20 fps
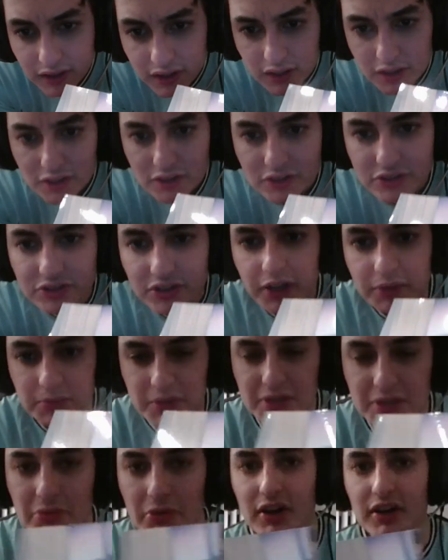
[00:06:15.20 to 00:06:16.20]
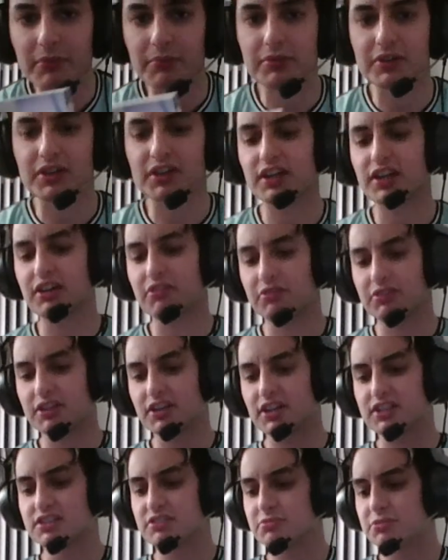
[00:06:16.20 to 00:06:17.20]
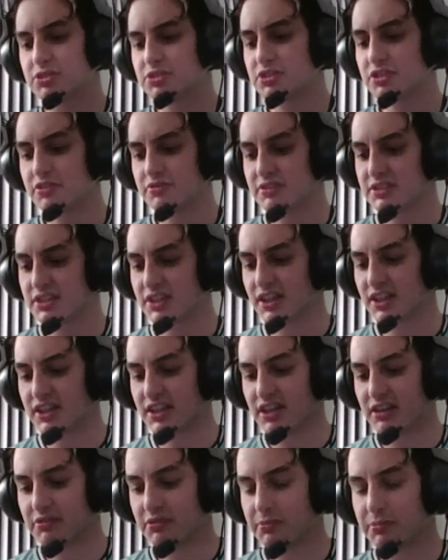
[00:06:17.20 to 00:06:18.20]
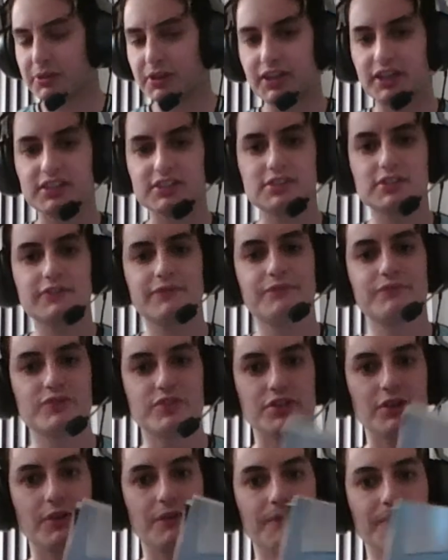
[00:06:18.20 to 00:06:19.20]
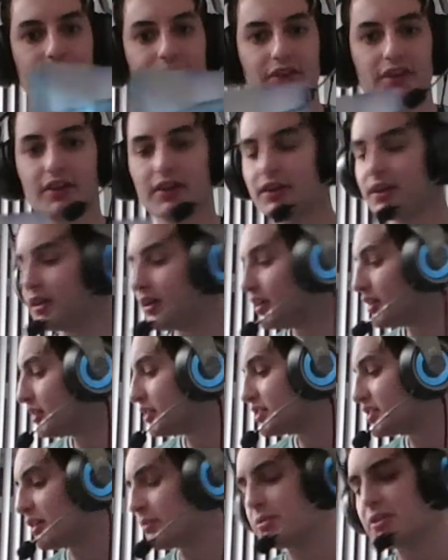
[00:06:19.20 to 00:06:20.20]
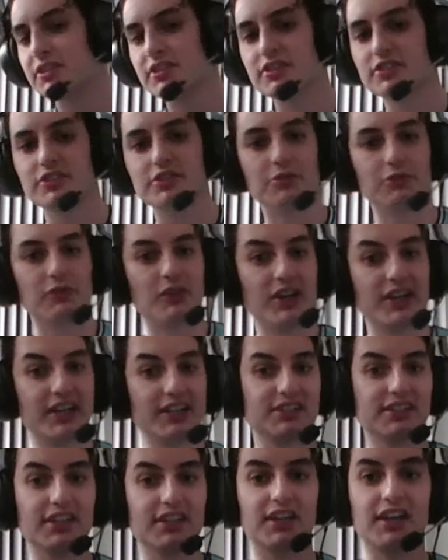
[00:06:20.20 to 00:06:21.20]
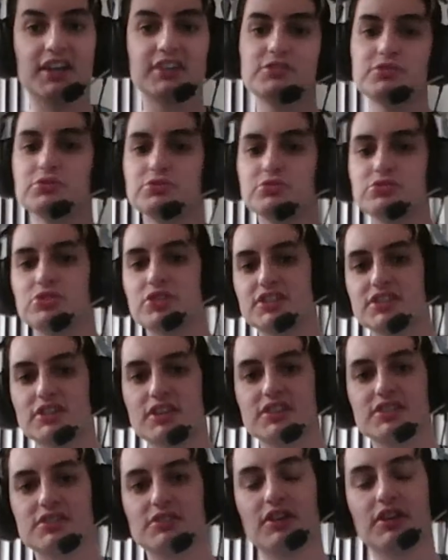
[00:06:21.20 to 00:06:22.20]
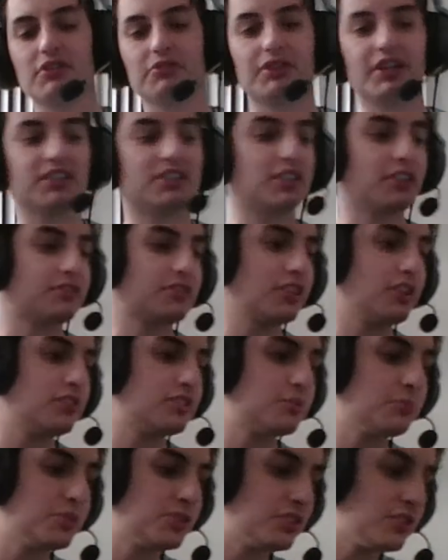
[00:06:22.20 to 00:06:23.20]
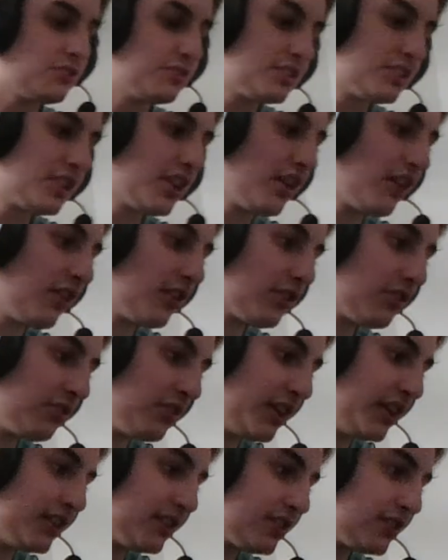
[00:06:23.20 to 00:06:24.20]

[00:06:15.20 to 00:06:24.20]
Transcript: So I may want to bring that up with customer service and get that replaced. So, something to do. Like I said, I do trust RightStuf's customer service. They are great.